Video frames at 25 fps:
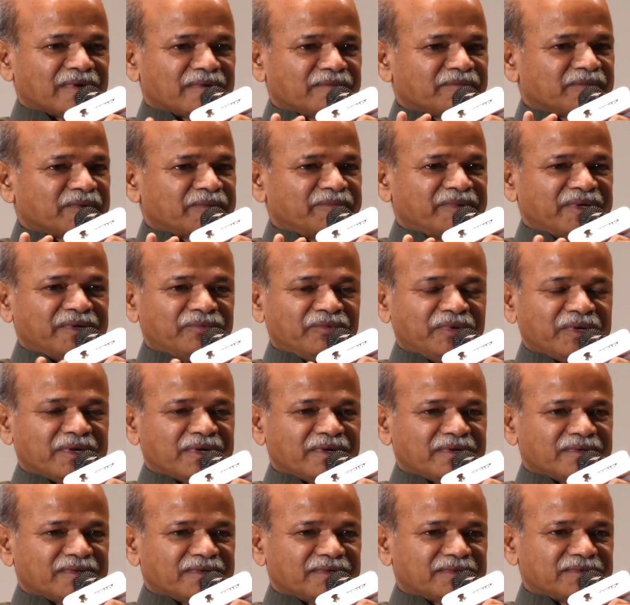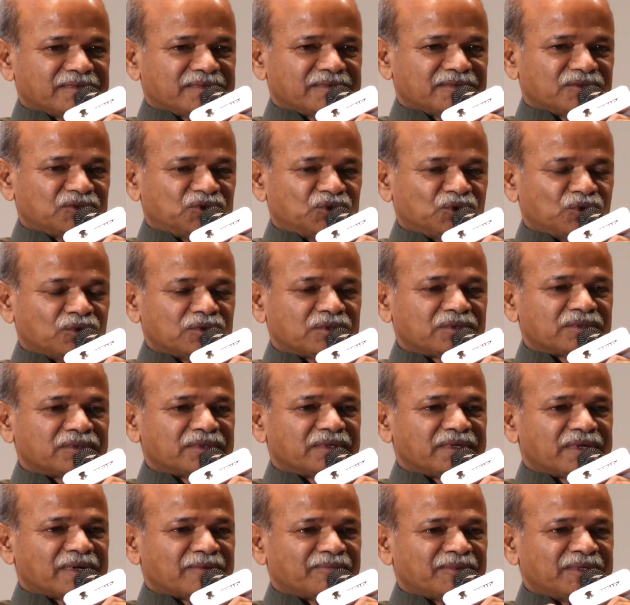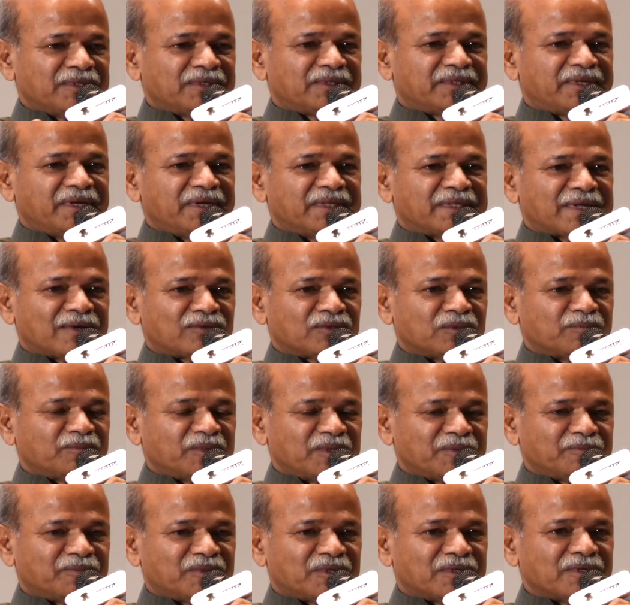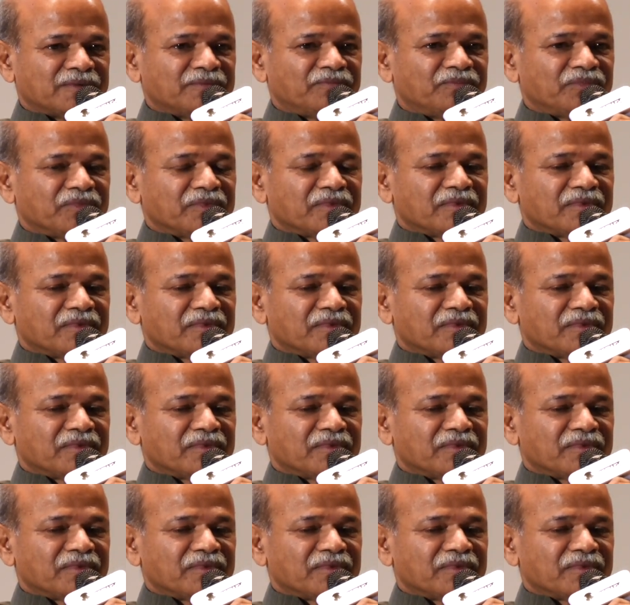Maybe we choose roughly 3,000 people.